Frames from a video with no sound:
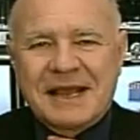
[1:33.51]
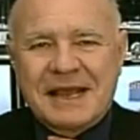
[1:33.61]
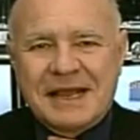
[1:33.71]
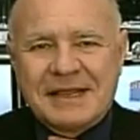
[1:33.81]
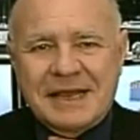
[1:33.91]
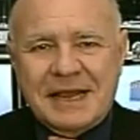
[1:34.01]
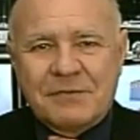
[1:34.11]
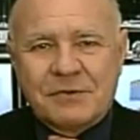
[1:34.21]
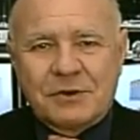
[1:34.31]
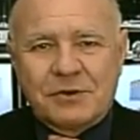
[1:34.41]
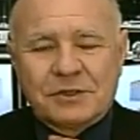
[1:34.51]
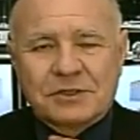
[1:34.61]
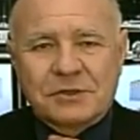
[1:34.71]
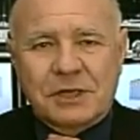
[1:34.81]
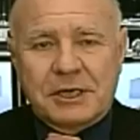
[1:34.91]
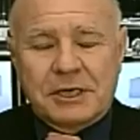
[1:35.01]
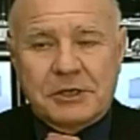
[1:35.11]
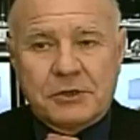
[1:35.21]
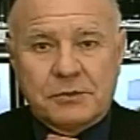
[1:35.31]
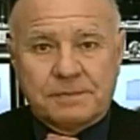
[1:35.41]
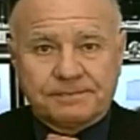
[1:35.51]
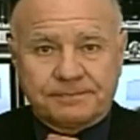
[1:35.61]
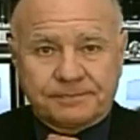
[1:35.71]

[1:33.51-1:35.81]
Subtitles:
And I would also argue